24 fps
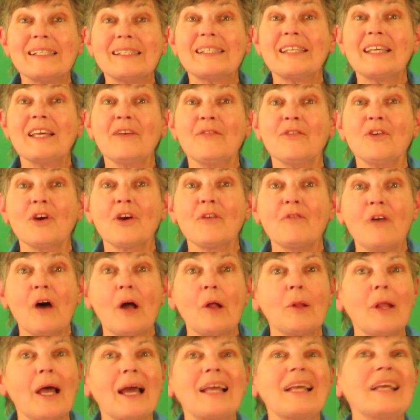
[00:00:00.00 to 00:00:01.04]
see if you can
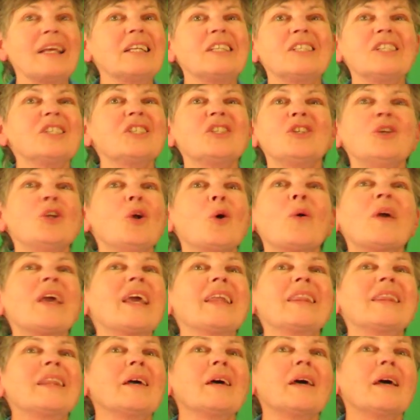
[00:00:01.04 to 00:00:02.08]
follow along. You don't
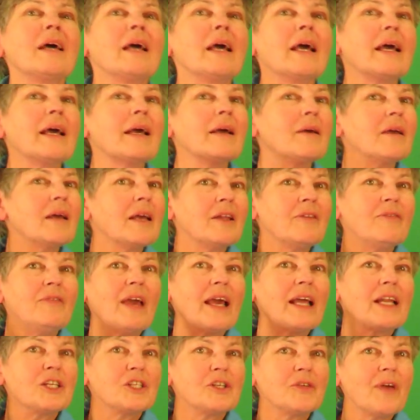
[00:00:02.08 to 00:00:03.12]
get the
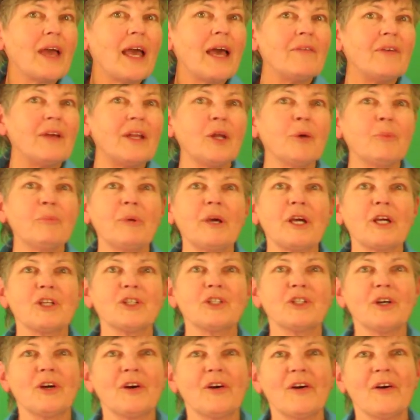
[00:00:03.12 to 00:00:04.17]
advantage of having a
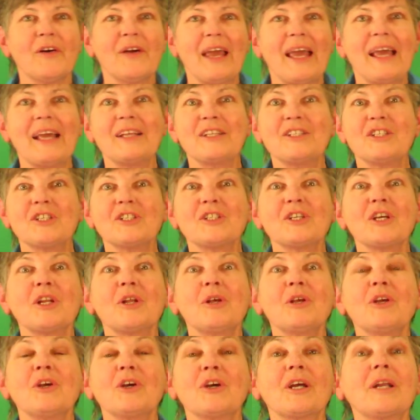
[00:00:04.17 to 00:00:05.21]
picture. Okay,
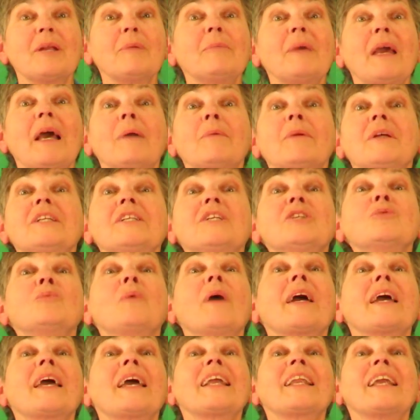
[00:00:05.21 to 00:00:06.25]
you're gonna be able to just
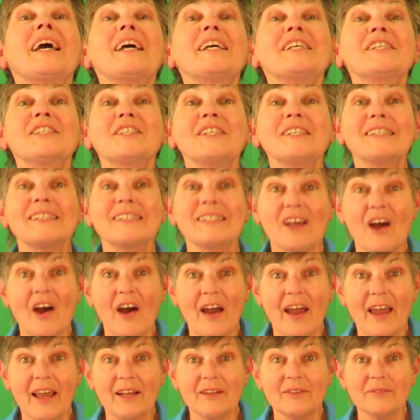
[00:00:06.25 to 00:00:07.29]
recognize this
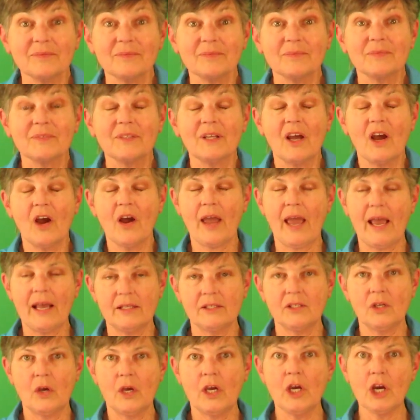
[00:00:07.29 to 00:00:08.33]
sign. Okay,
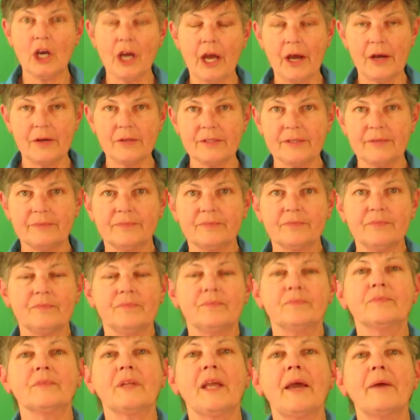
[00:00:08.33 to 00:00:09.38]
so here goes.
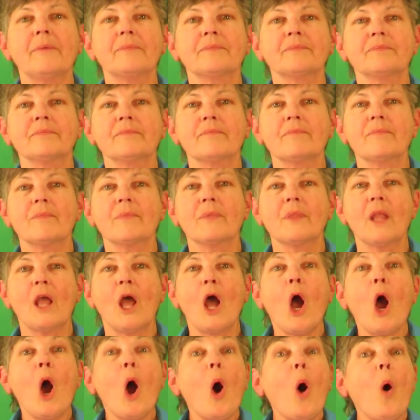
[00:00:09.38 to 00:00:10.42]
Okay.
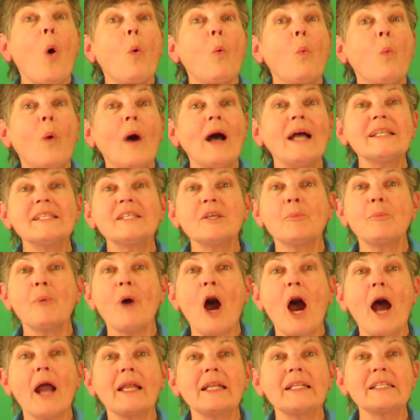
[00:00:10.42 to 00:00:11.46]
Once
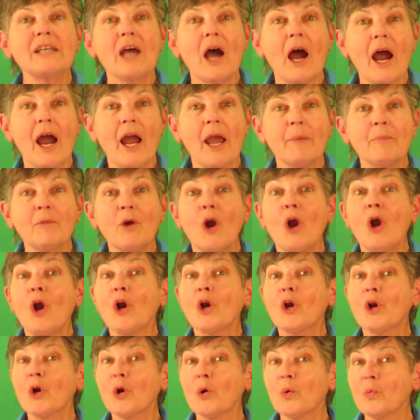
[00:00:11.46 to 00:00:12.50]
upon a time,
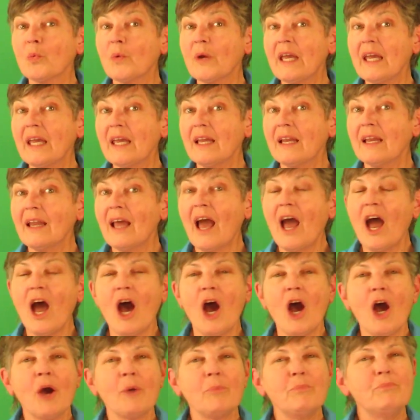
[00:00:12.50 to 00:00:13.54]
Corrine,
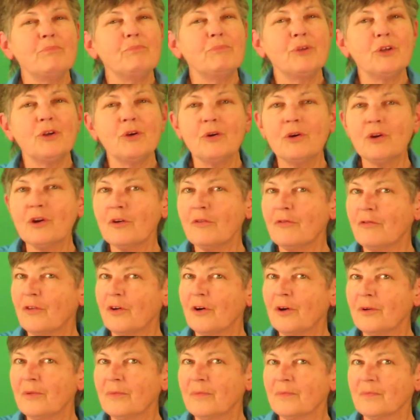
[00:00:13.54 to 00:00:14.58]
a
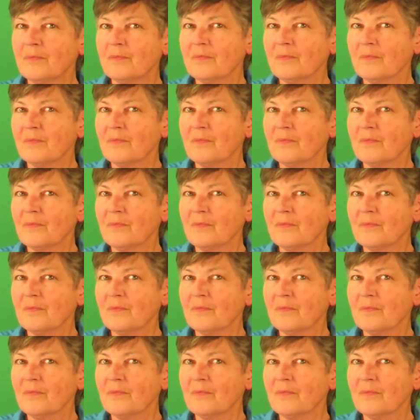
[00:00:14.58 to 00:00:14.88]
beautiful,